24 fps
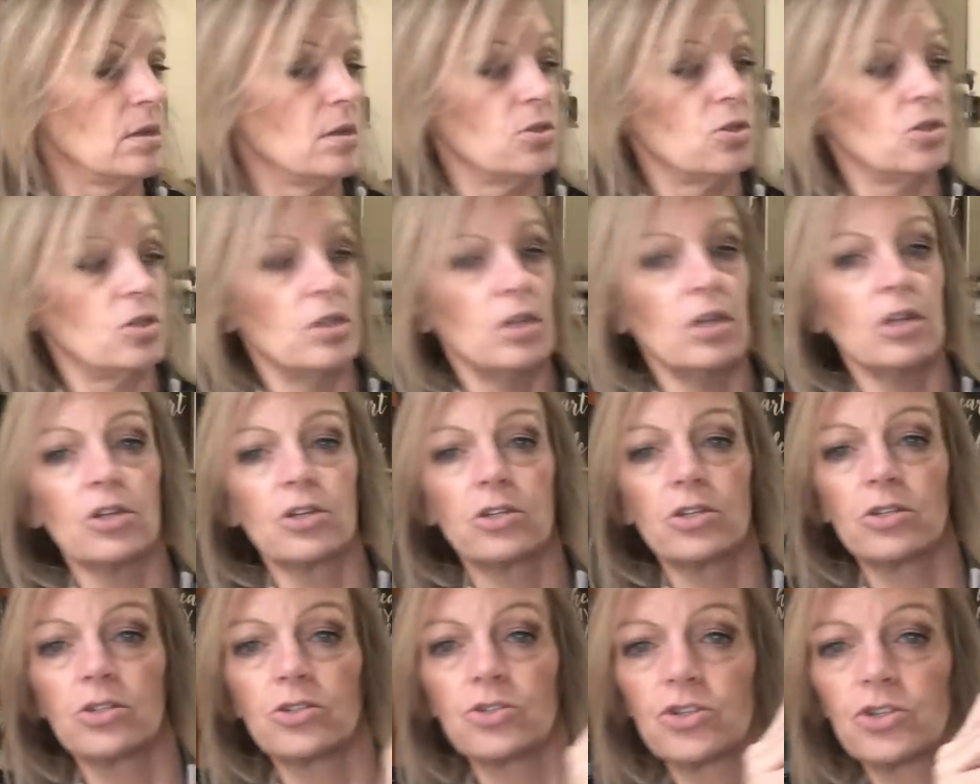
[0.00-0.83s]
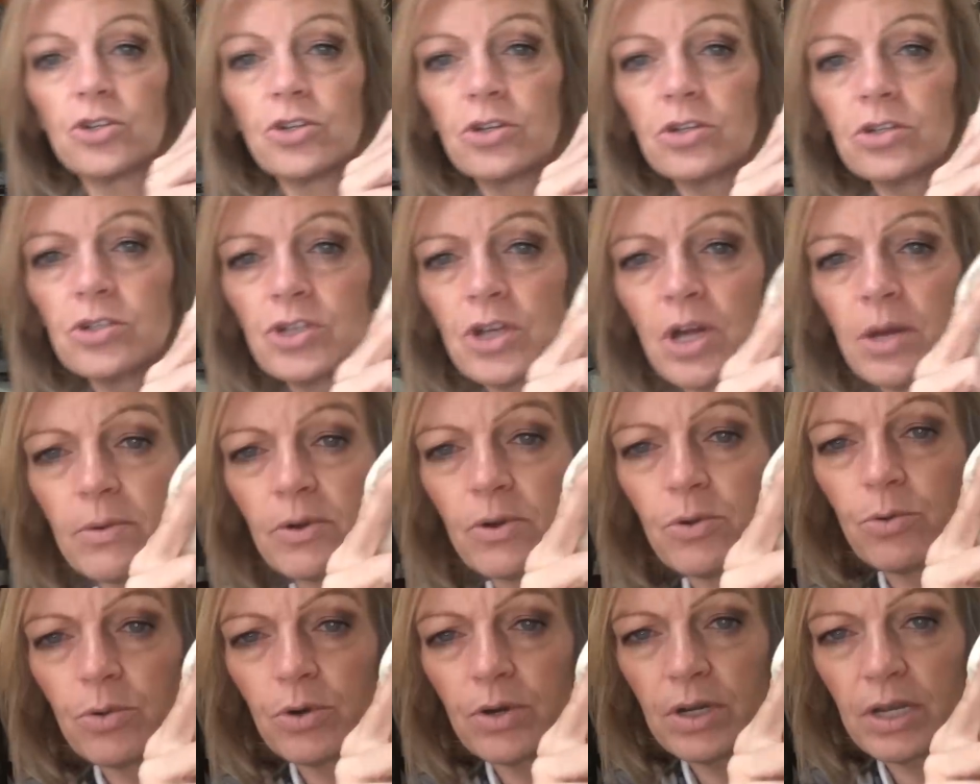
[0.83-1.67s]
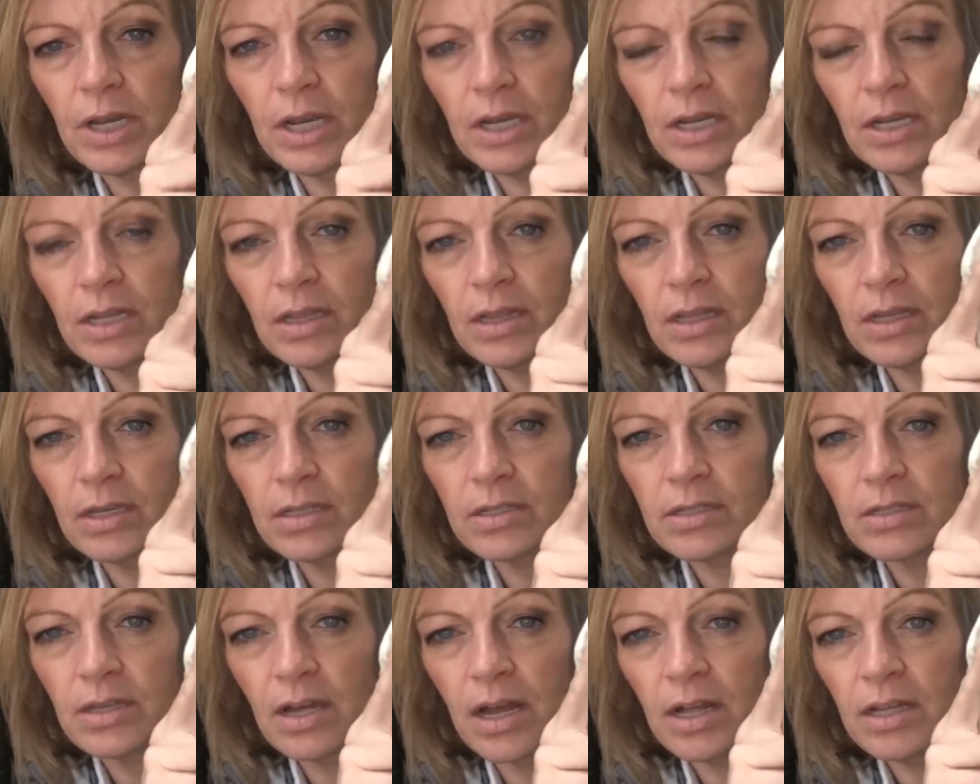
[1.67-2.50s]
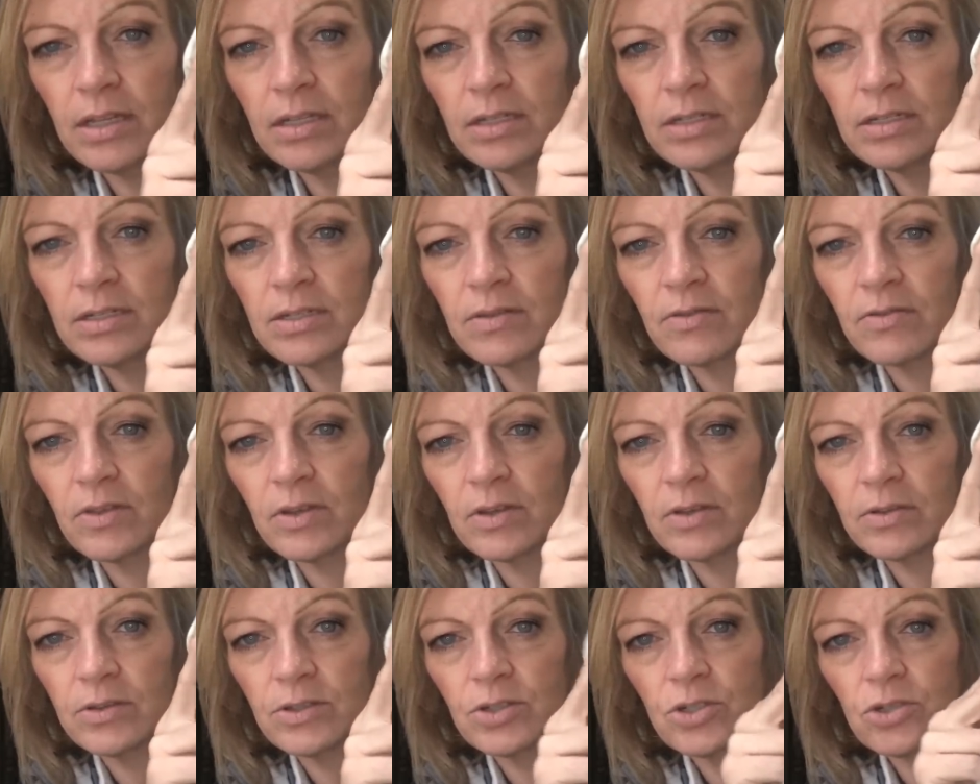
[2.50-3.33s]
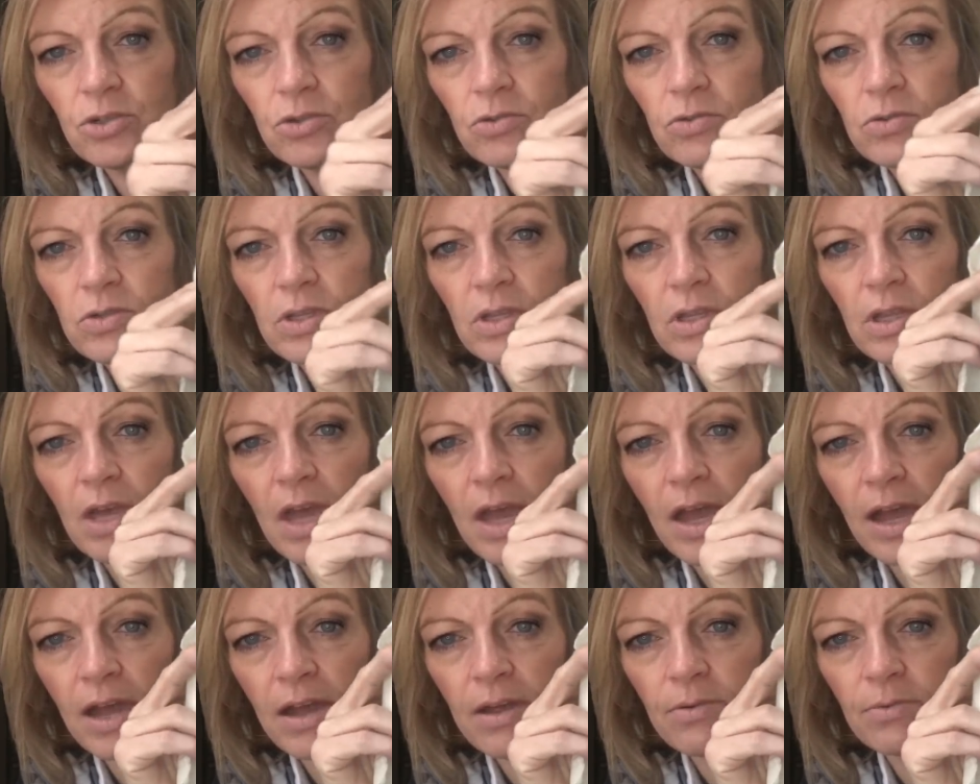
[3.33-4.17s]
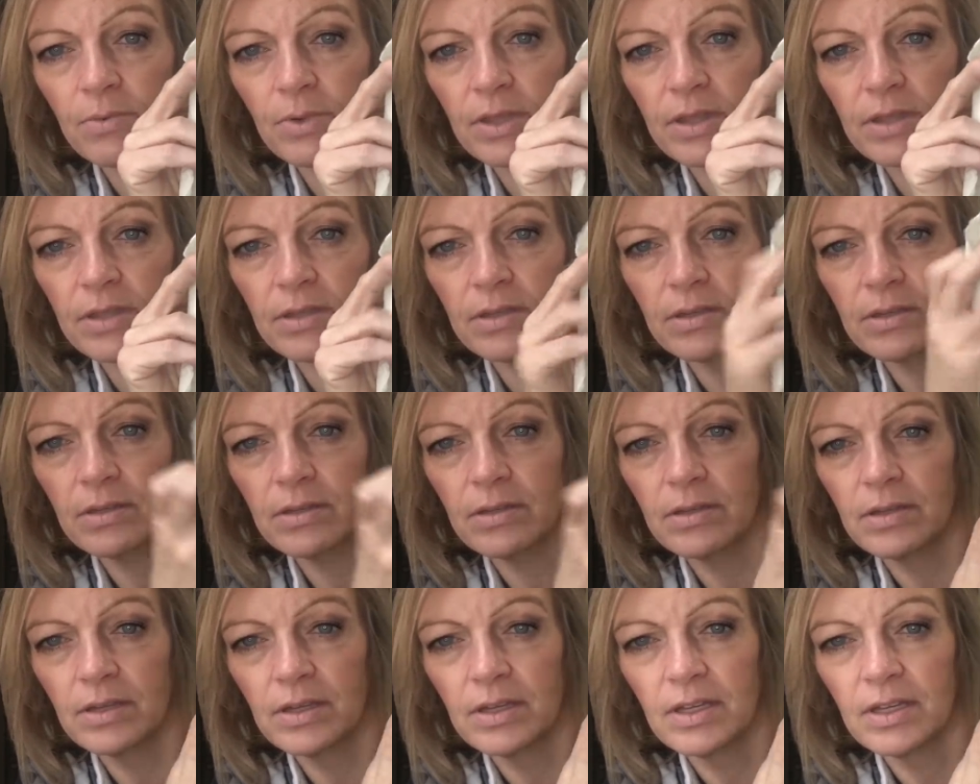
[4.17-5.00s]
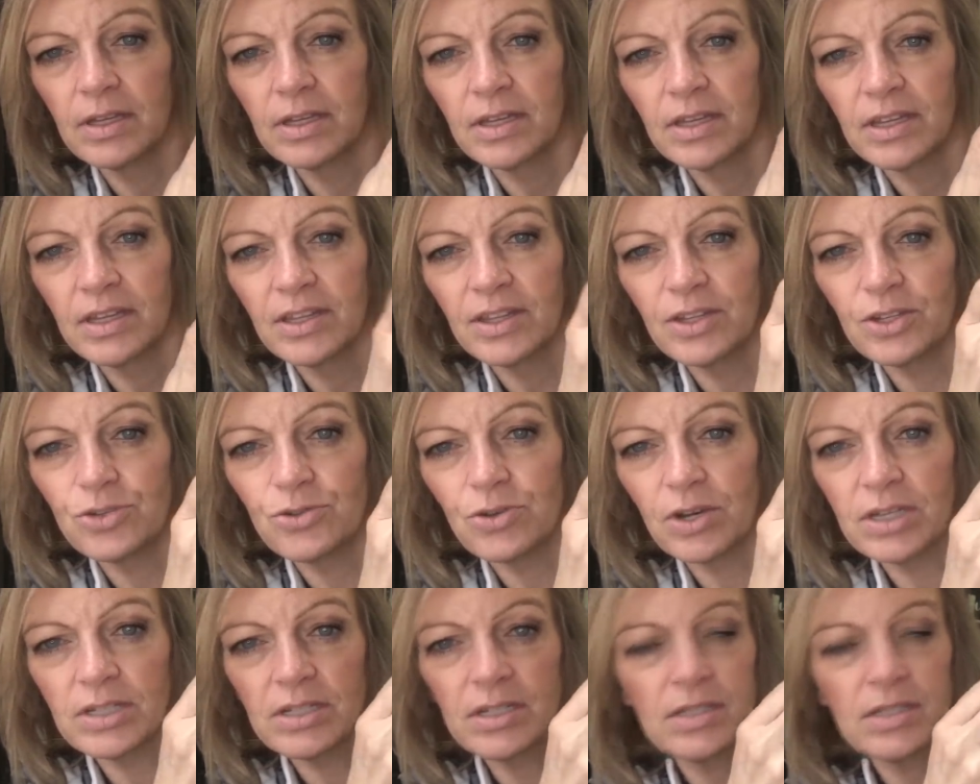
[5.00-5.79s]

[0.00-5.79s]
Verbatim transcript: She did a good job coordinating the solids of the shoes and the hat with the the dress